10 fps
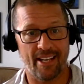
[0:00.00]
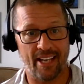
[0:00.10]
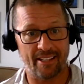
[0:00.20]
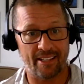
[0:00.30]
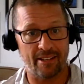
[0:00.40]

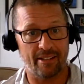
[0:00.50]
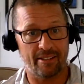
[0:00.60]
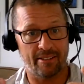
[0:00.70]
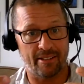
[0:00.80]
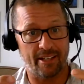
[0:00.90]
and they
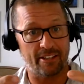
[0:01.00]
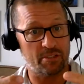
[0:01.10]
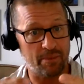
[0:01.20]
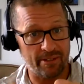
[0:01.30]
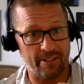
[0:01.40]

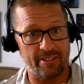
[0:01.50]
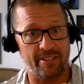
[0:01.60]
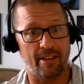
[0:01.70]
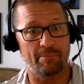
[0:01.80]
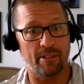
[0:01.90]
experience
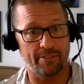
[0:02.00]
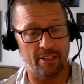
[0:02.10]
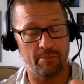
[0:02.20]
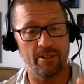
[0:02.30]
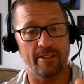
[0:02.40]
that beloved
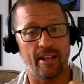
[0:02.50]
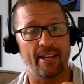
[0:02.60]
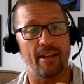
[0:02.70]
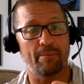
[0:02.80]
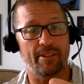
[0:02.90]
community, that
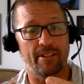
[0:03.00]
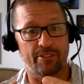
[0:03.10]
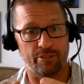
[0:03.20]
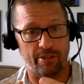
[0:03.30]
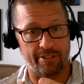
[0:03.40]
empathy and
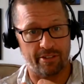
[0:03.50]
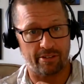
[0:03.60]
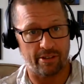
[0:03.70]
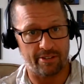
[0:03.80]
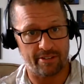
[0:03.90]
trust
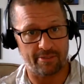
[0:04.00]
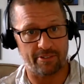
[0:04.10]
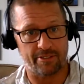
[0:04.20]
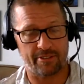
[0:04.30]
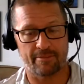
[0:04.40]
across
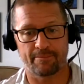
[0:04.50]
difference.